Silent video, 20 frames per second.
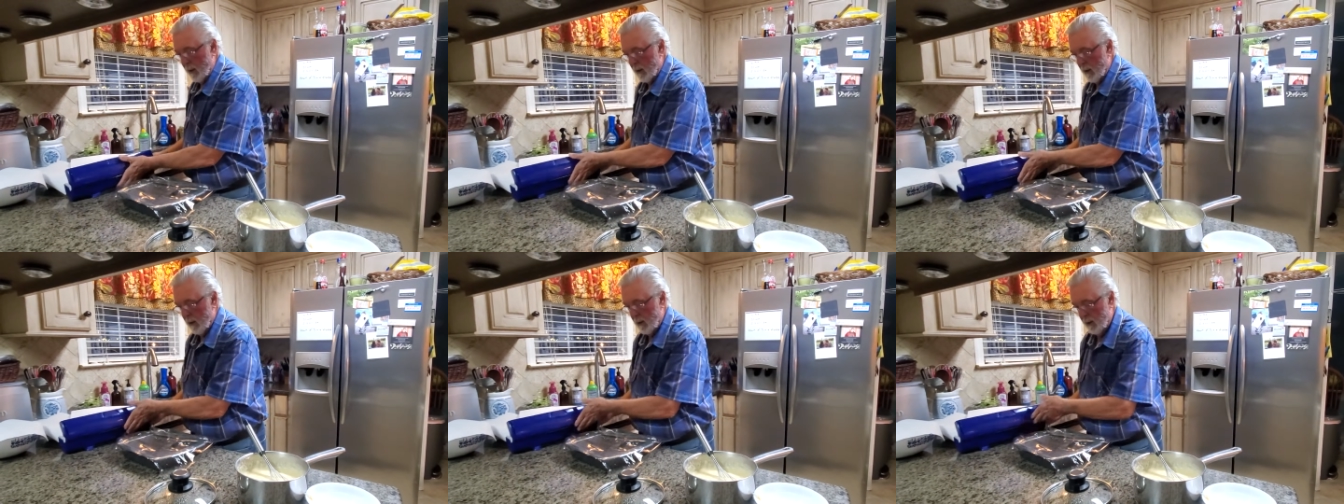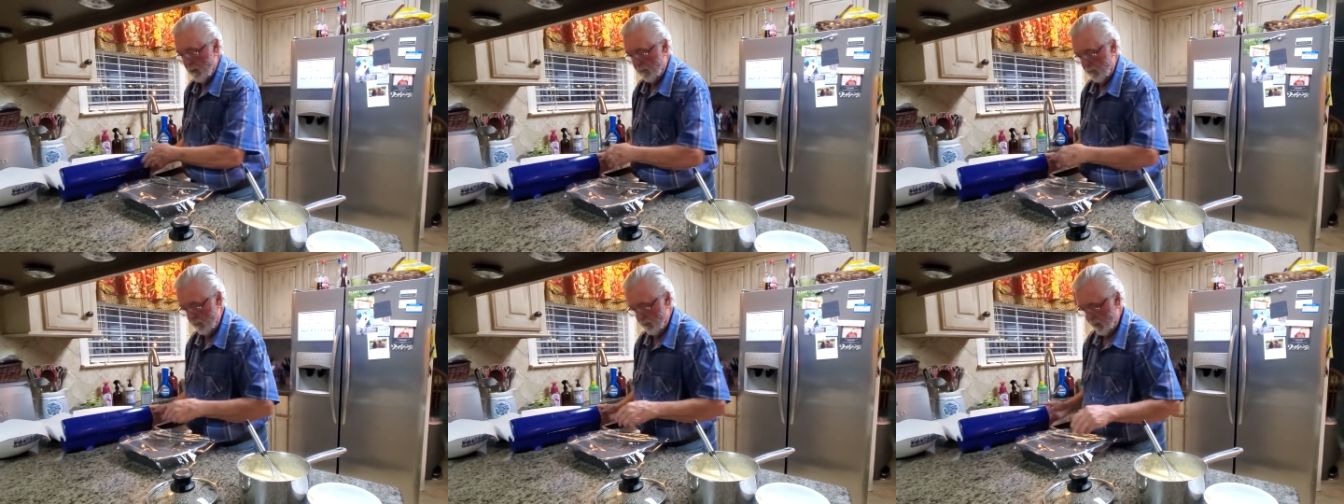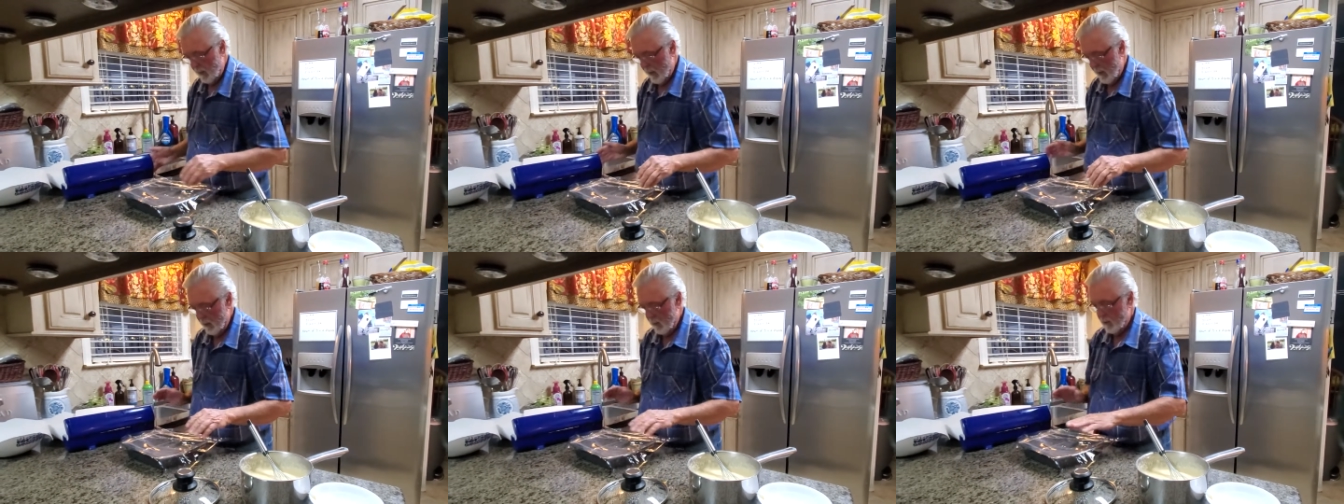cover
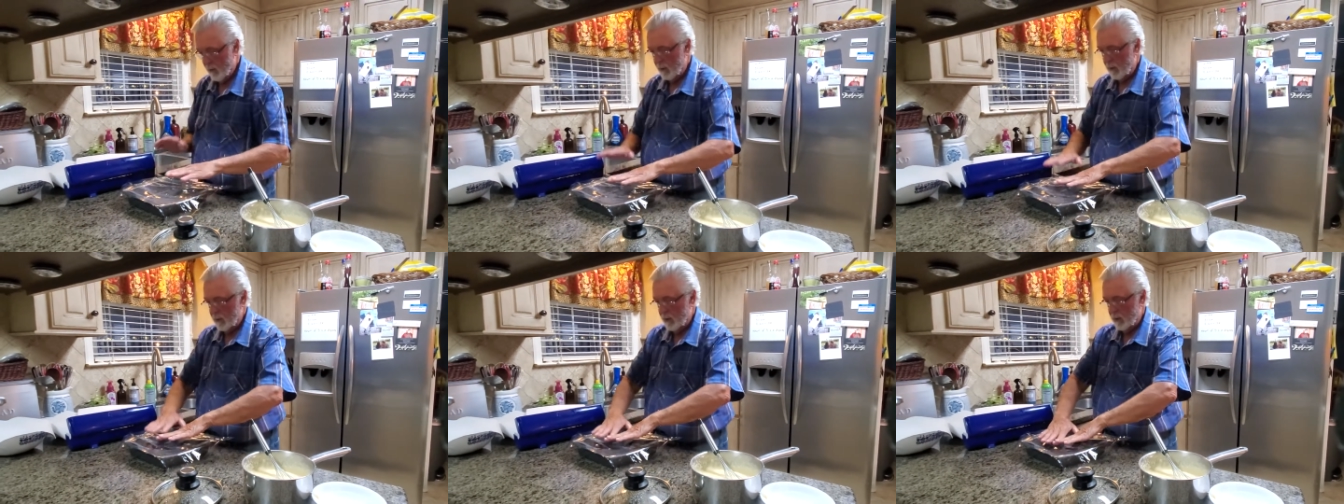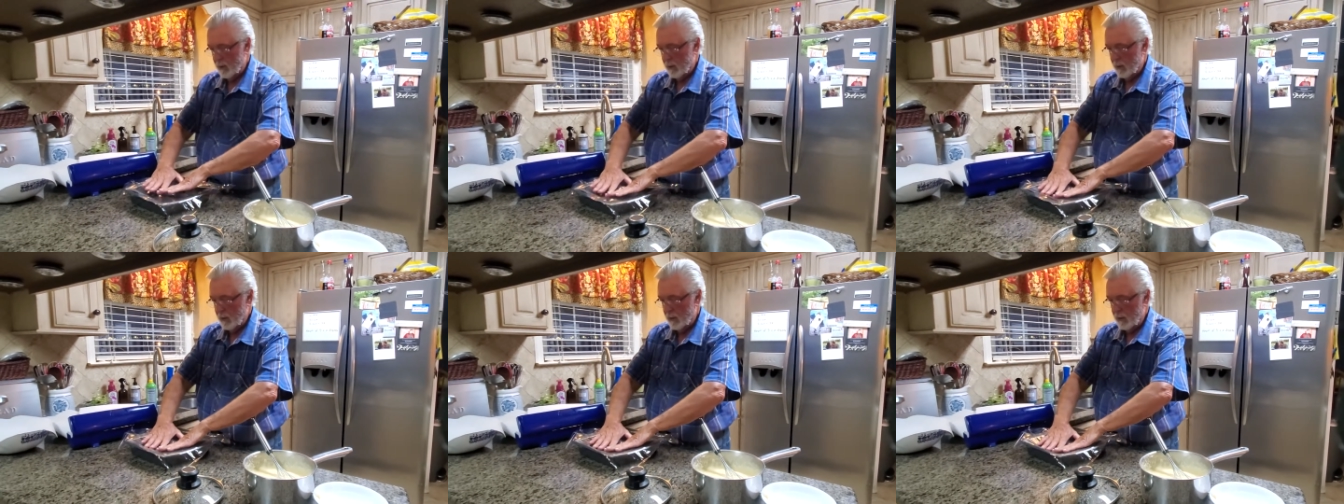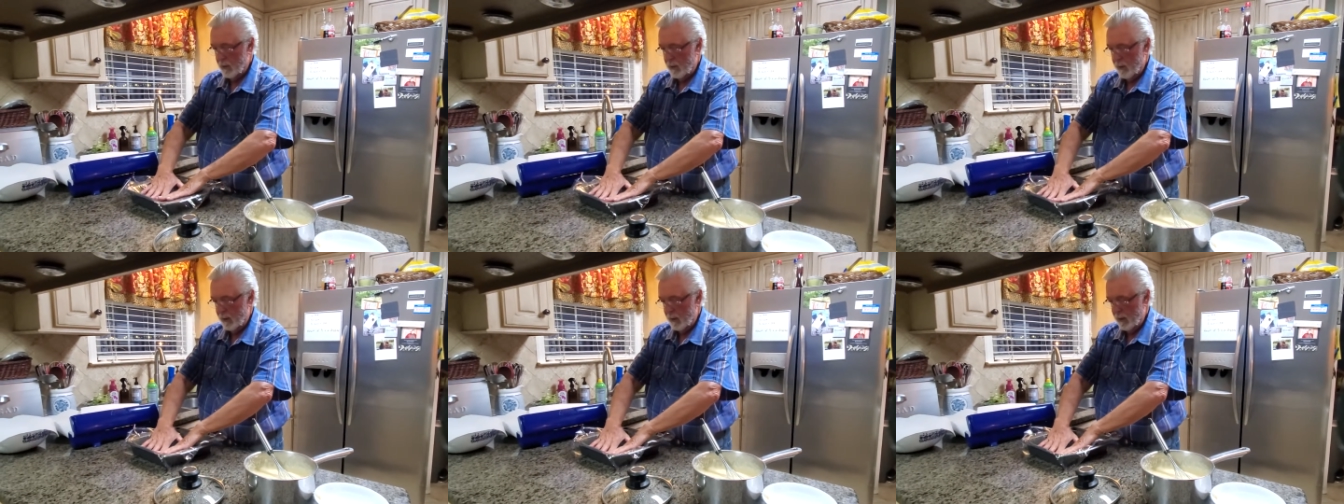that with just a
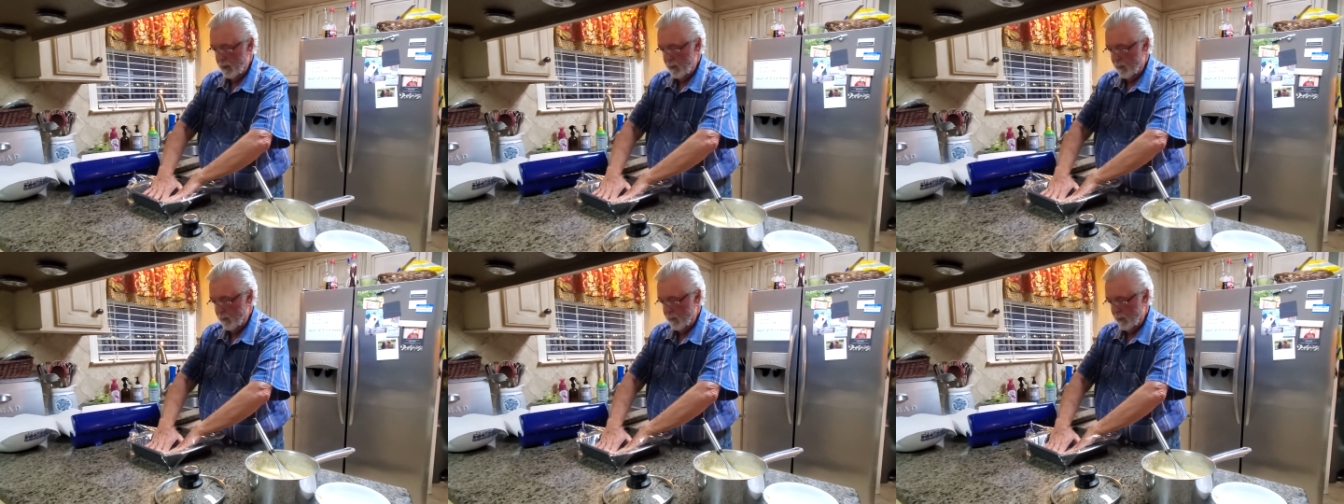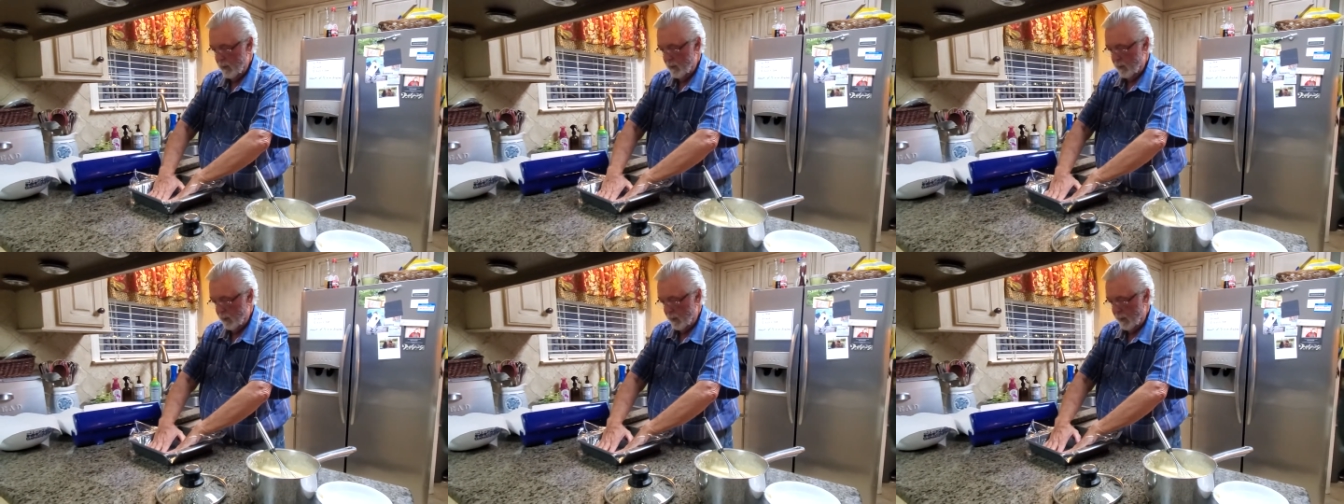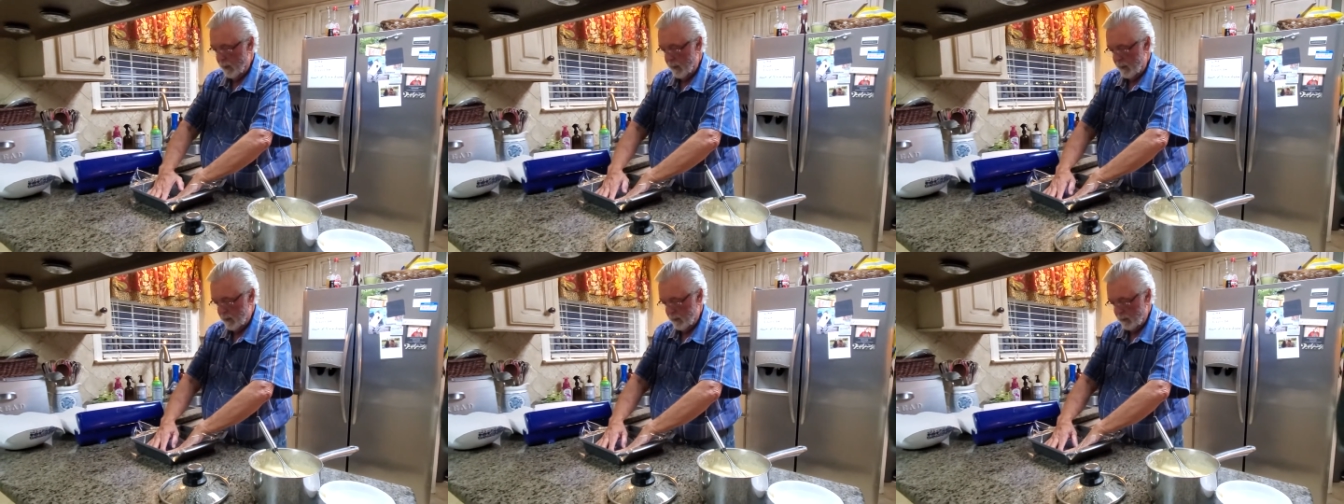little bit of
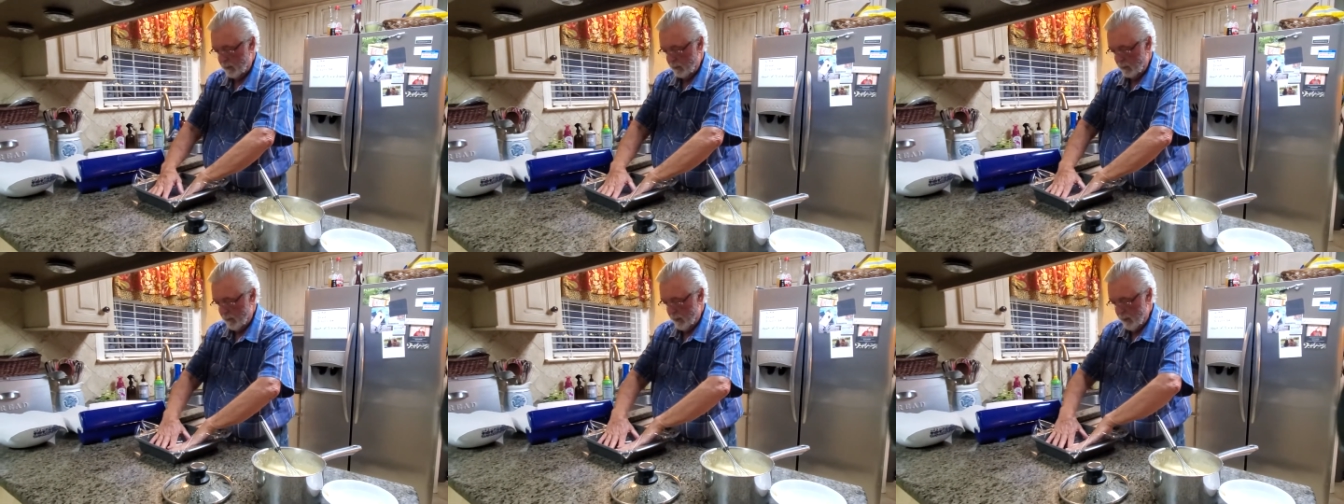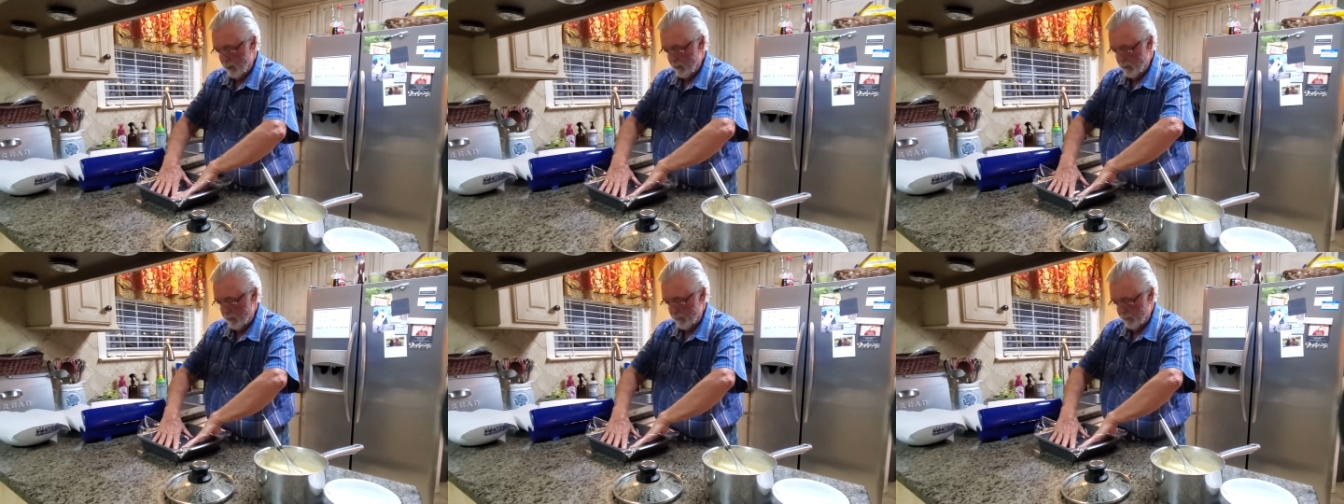plastic wrap.